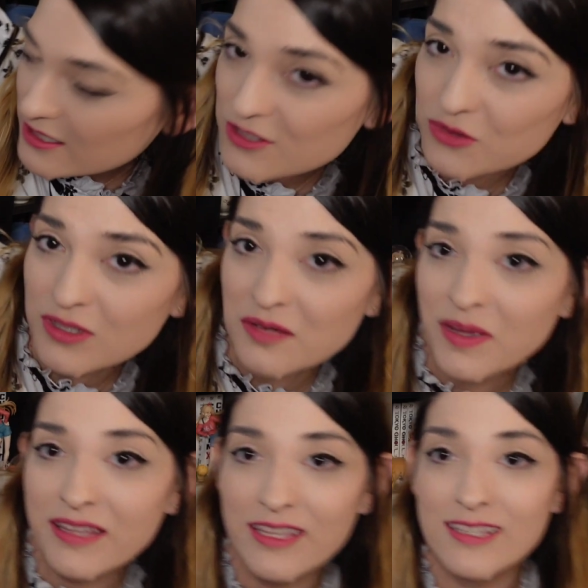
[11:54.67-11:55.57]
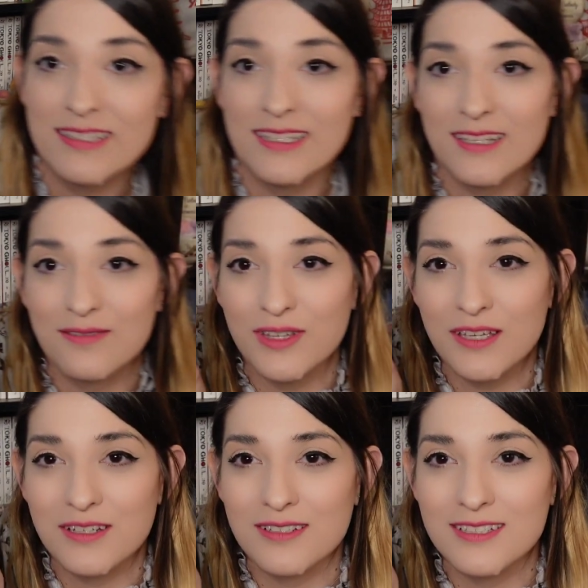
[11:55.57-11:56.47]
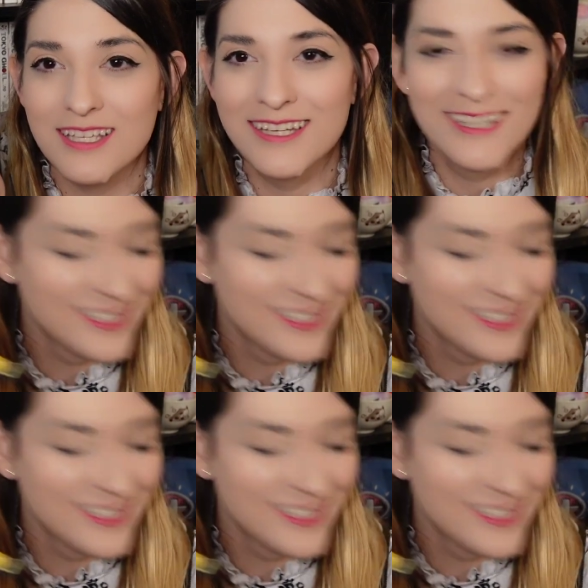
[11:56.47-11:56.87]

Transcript: gonna join my like sitting figures.